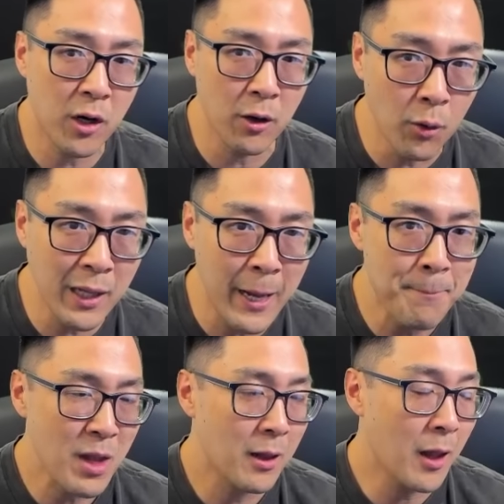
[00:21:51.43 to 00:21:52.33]
only.
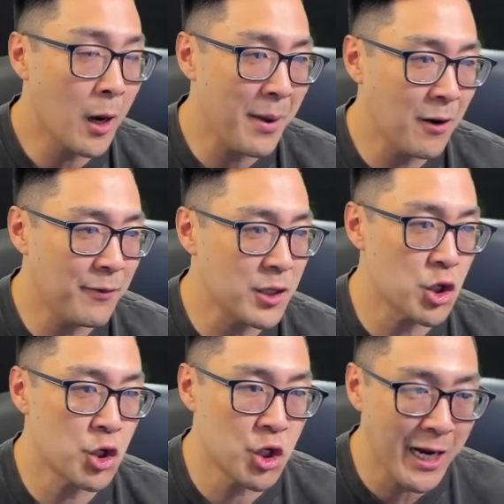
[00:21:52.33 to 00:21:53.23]
A lot of
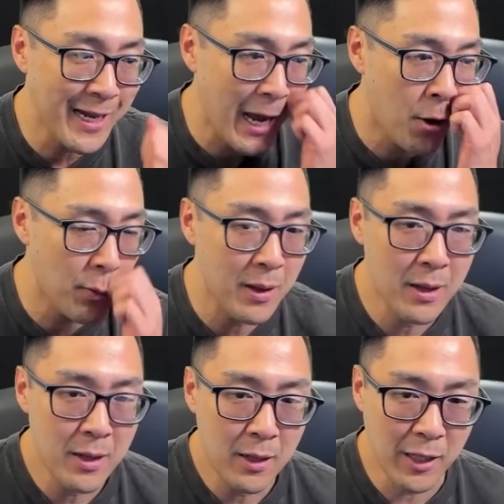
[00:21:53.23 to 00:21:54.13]
benefits, check it out.
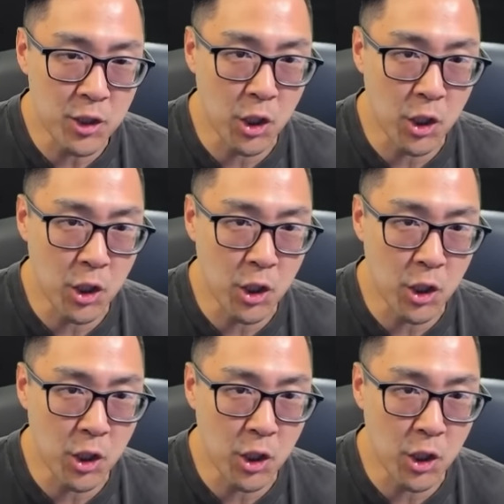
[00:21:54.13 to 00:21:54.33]
Let's